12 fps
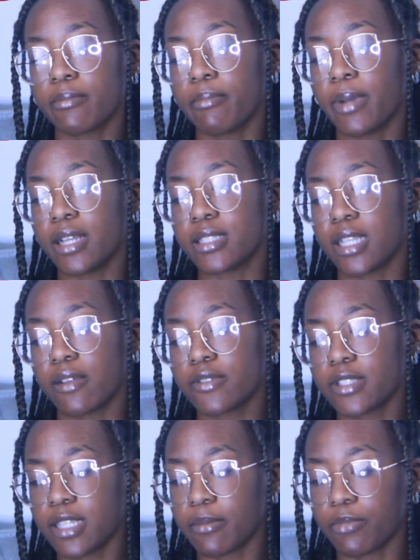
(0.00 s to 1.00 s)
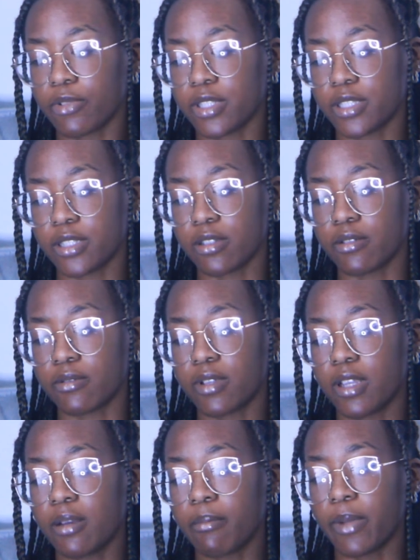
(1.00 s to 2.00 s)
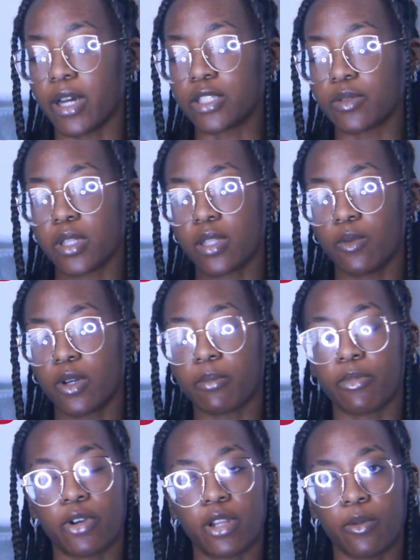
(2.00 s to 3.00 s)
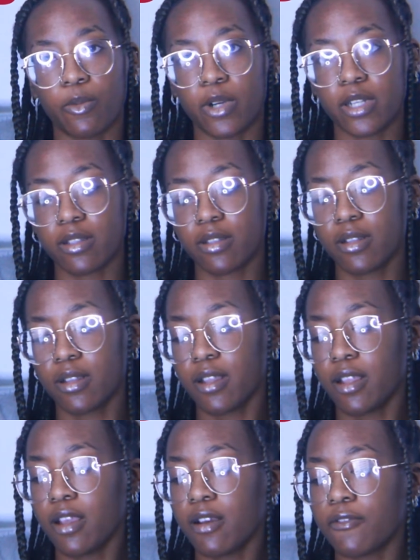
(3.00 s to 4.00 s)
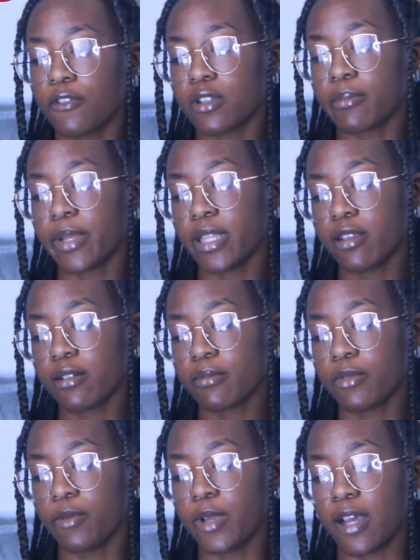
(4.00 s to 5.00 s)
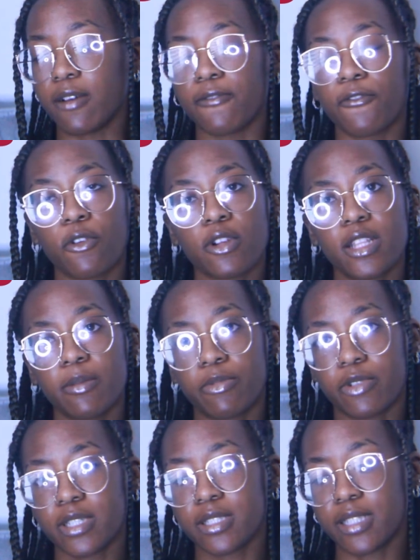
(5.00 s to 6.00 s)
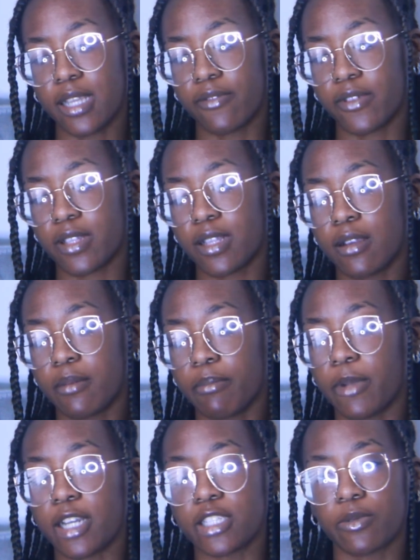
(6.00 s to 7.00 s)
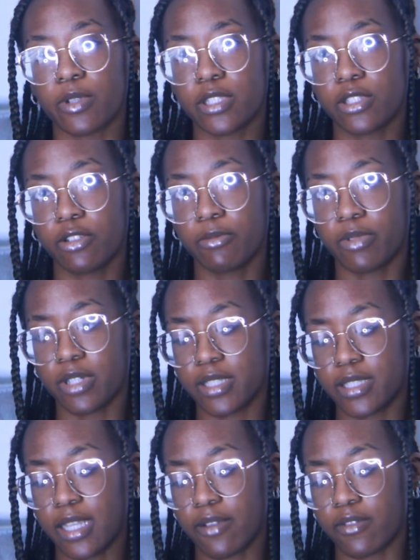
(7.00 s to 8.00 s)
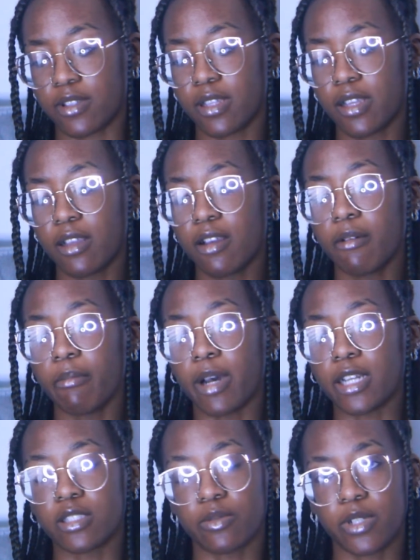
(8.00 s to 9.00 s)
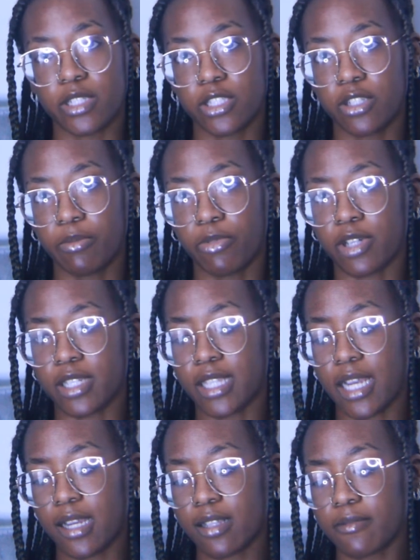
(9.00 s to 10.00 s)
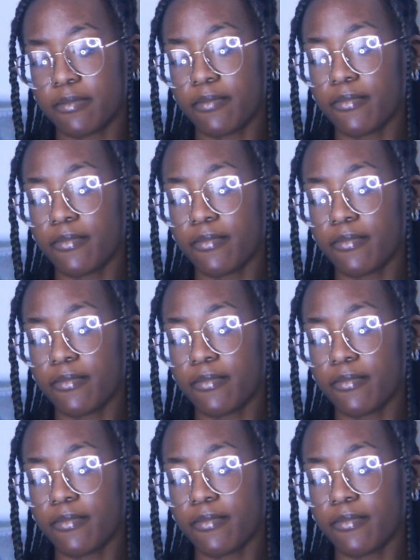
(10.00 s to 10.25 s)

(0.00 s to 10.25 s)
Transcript: by 17.2 by 21.1. For the medium, we have 40.7 by 22.7 by 22.9.